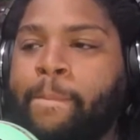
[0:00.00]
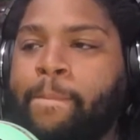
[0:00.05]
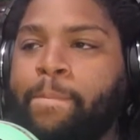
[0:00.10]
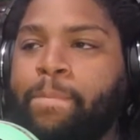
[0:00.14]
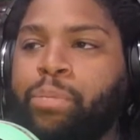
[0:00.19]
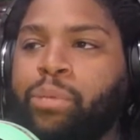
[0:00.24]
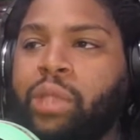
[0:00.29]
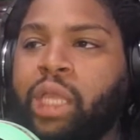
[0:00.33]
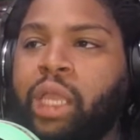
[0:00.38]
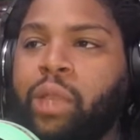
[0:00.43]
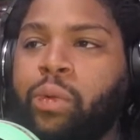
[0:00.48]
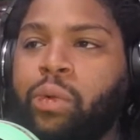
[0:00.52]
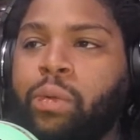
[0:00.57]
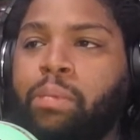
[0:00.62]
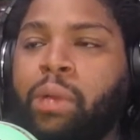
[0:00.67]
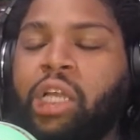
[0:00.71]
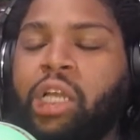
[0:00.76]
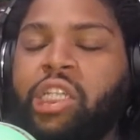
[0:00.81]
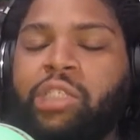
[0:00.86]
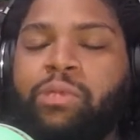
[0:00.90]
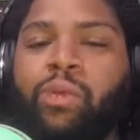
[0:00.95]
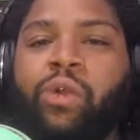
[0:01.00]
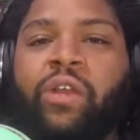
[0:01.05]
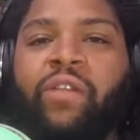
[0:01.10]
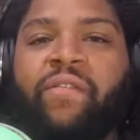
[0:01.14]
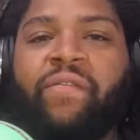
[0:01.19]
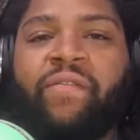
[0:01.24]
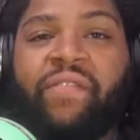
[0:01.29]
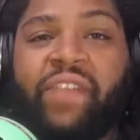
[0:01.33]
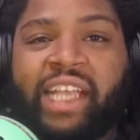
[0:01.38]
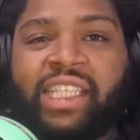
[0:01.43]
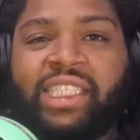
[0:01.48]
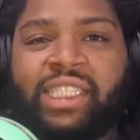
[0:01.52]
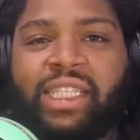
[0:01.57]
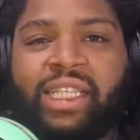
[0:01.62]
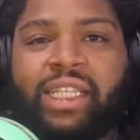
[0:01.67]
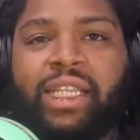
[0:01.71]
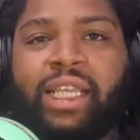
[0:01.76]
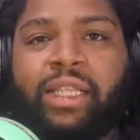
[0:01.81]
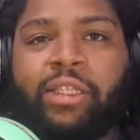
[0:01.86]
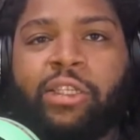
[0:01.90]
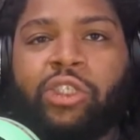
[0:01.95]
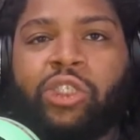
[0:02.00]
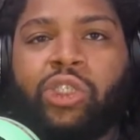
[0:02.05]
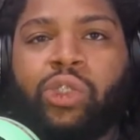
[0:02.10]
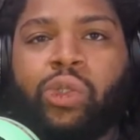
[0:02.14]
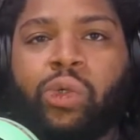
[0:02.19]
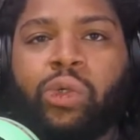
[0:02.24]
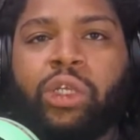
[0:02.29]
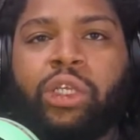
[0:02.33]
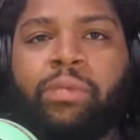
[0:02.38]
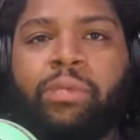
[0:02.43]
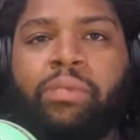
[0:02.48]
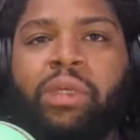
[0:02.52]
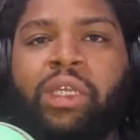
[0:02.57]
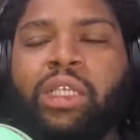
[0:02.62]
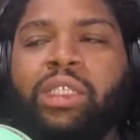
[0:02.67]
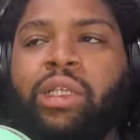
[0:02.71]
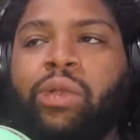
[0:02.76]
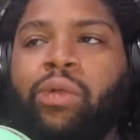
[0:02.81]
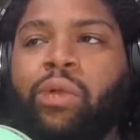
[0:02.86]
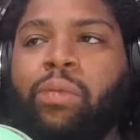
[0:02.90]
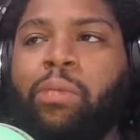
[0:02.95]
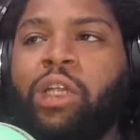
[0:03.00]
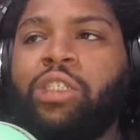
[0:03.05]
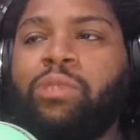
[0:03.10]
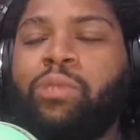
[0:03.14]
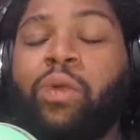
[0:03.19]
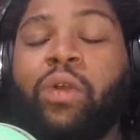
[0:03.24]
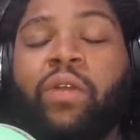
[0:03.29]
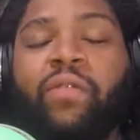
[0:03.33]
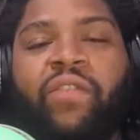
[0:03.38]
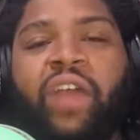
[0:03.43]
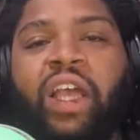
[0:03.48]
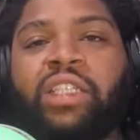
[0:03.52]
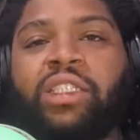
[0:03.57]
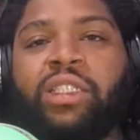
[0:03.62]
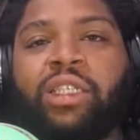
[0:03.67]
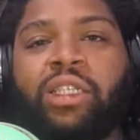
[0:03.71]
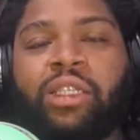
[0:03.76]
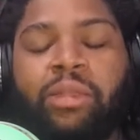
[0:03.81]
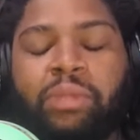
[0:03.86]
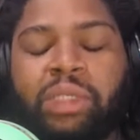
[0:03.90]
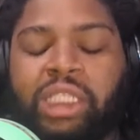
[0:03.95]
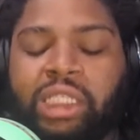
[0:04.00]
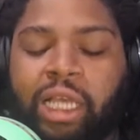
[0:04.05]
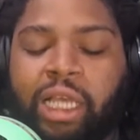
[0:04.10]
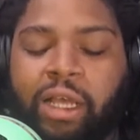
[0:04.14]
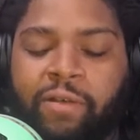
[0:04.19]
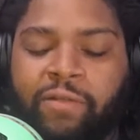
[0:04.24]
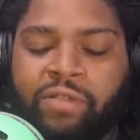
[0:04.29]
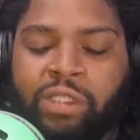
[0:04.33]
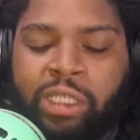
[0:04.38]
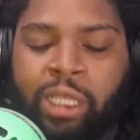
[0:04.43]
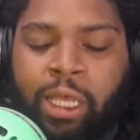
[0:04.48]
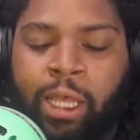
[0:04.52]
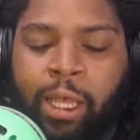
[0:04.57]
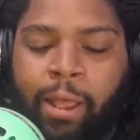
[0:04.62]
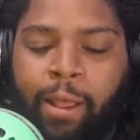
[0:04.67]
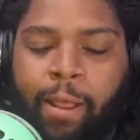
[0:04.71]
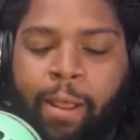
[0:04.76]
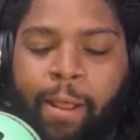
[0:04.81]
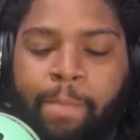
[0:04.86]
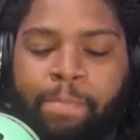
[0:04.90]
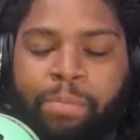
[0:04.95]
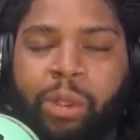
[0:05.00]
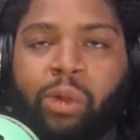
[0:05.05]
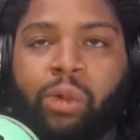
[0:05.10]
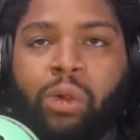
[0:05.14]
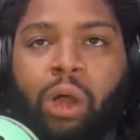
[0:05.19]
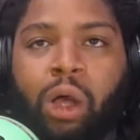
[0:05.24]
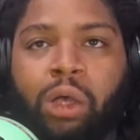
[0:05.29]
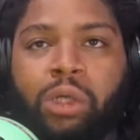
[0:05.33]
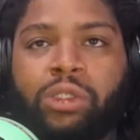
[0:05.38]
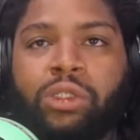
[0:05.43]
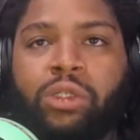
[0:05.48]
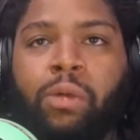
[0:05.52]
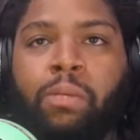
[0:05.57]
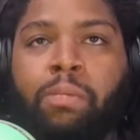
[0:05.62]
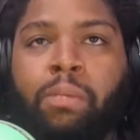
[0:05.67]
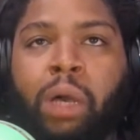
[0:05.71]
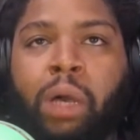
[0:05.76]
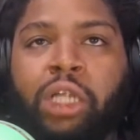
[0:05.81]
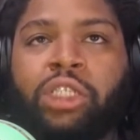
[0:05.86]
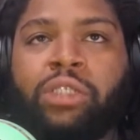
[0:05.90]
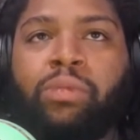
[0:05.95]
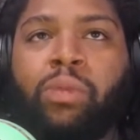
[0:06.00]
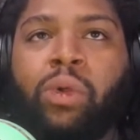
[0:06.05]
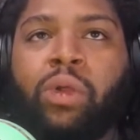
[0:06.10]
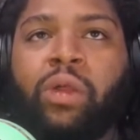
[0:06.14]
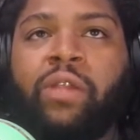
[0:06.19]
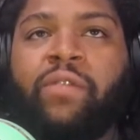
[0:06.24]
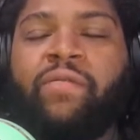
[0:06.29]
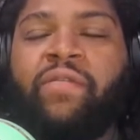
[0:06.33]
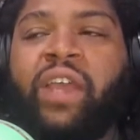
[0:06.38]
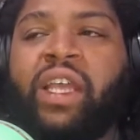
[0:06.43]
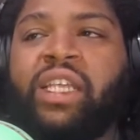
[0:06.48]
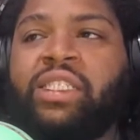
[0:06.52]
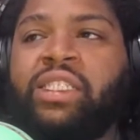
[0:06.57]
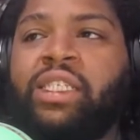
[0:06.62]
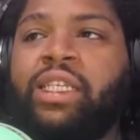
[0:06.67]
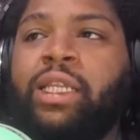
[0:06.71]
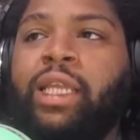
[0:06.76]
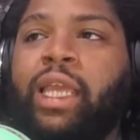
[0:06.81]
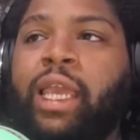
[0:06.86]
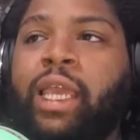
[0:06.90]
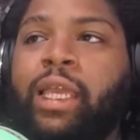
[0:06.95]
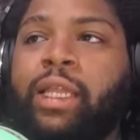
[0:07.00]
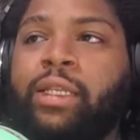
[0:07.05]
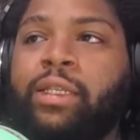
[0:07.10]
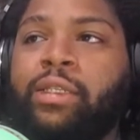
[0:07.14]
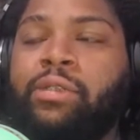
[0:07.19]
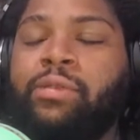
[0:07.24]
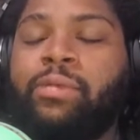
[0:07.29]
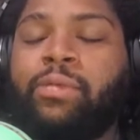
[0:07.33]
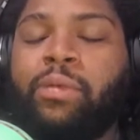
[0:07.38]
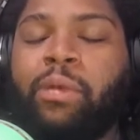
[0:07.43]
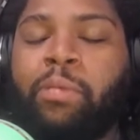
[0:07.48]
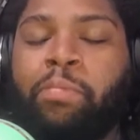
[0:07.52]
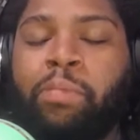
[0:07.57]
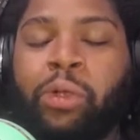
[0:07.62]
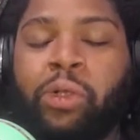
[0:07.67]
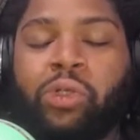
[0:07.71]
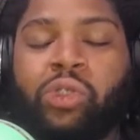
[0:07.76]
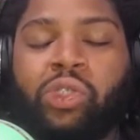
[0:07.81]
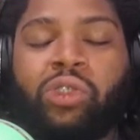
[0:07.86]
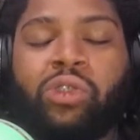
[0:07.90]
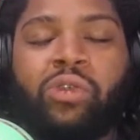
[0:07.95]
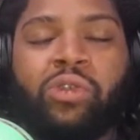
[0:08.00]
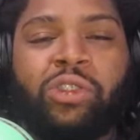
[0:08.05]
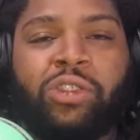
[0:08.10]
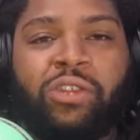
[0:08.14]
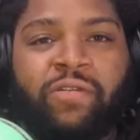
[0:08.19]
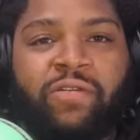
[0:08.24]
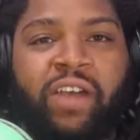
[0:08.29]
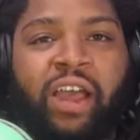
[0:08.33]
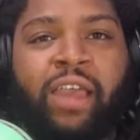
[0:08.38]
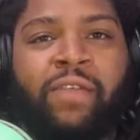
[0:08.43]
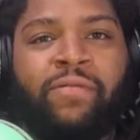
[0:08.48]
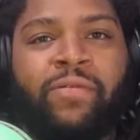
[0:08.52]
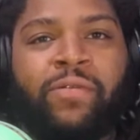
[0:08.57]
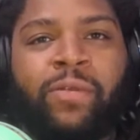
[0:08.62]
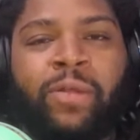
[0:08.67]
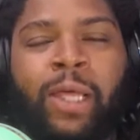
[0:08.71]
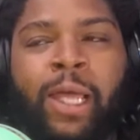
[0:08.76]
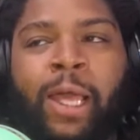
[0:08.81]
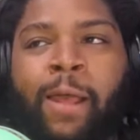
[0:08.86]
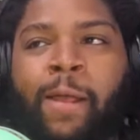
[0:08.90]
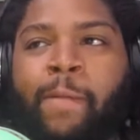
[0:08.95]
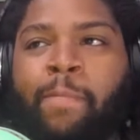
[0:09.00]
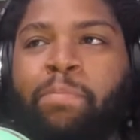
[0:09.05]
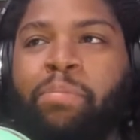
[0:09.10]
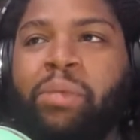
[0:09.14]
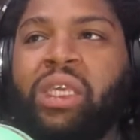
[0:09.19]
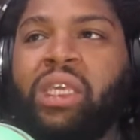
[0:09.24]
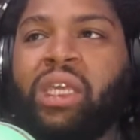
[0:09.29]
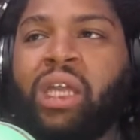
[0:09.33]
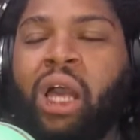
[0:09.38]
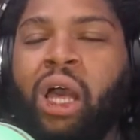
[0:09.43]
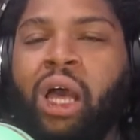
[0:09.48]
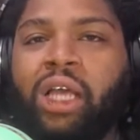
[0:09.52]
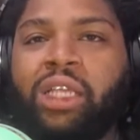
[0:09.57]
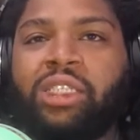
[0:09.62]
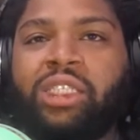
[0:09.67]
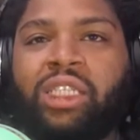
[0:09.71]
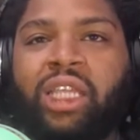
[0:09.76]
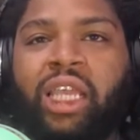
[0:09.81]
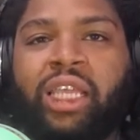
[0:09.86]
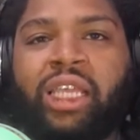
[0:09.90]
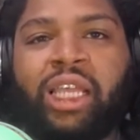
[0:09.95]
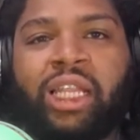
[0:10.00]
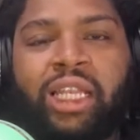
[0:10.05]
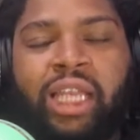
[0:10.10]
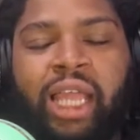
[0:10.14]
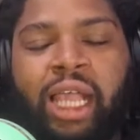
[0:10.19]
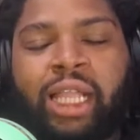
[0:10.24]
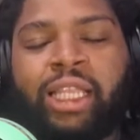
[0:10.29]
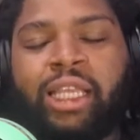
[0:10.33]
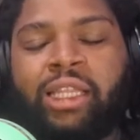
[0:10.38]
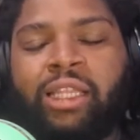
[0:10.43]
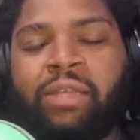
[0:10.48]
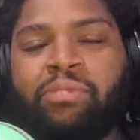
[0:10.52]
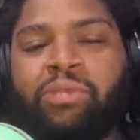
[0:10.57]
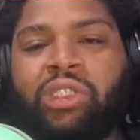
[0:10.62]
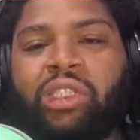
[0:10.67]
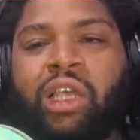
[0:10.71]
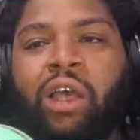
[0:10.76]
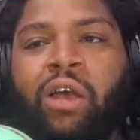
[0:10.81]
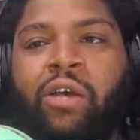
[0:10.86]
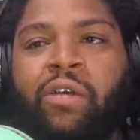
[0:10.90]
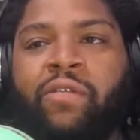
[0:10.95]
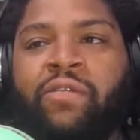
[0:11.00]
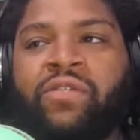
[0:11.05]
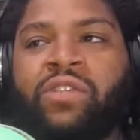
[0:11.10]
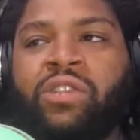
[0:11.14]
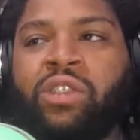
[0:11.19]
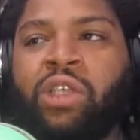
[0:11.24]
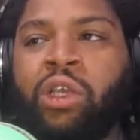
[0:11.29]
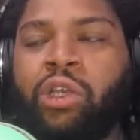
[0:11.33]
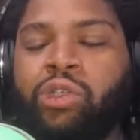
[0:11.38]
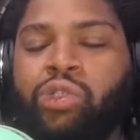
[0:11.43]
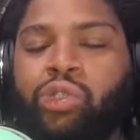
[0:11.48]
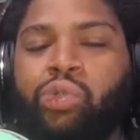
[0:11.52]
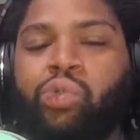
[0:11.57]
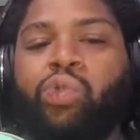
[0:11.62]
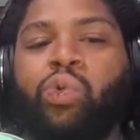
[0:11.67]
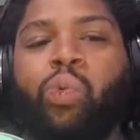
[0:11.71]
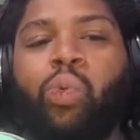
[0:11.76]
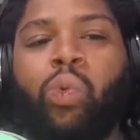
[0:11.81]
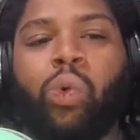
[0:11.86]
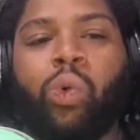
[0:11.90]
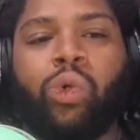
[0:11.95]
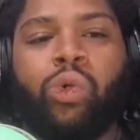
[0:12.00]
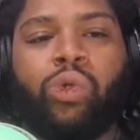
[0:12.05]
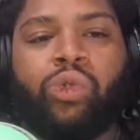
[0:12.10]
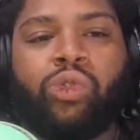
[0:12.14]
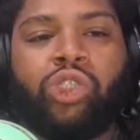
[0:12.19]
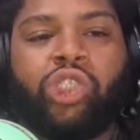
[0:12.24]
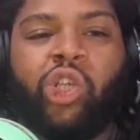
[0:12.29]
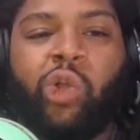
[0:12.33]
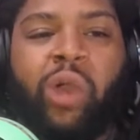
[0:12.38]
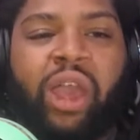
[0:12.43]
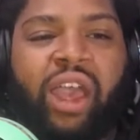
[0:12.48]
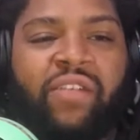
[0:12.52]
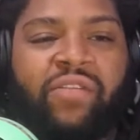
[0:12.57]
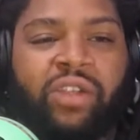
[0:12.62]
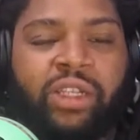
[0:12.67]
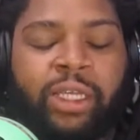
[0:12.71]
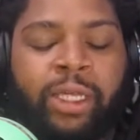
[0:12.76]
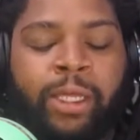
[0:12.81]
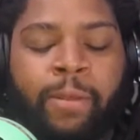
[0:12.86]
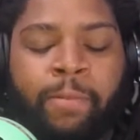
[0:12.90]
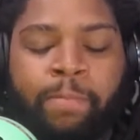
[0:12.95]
They were much more invested in the story because they were much more invested in themselves. They were also much more invested in personal survival because they connected themselves to the world so heavily.